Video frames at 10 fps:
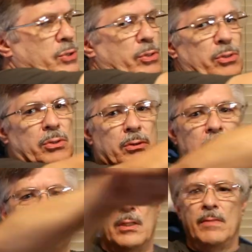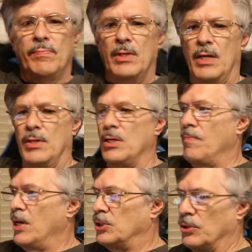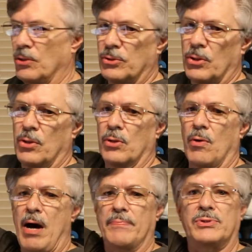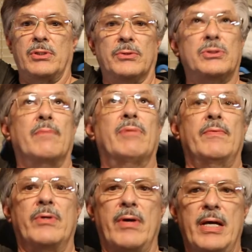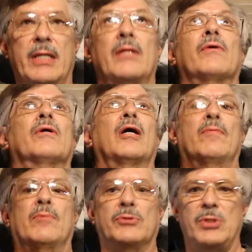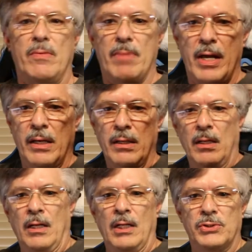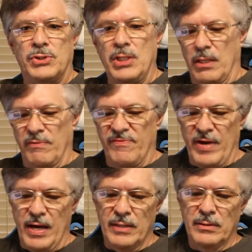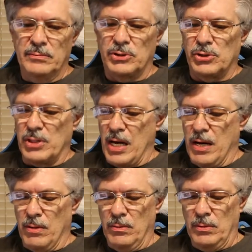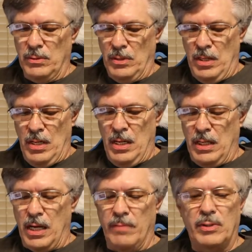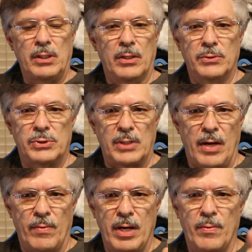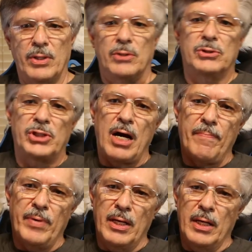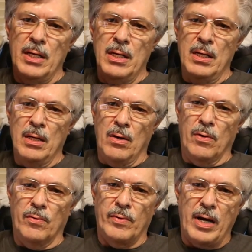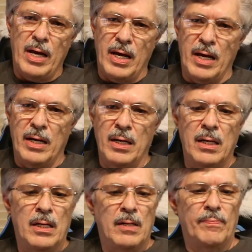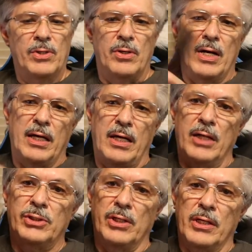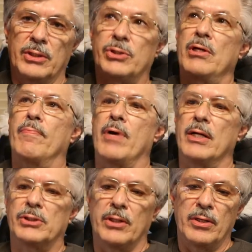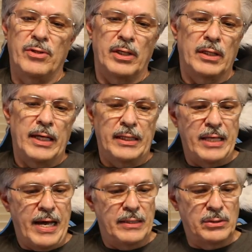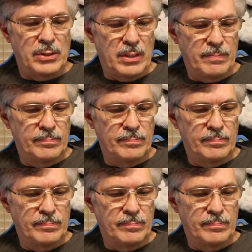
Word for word: circle and then you make sure that there are no obstacles above your head either. And I almost hit my ceiling fan just now, came close. So that way when you're chopping overhead, you're not catching on a tree branch or anything like that.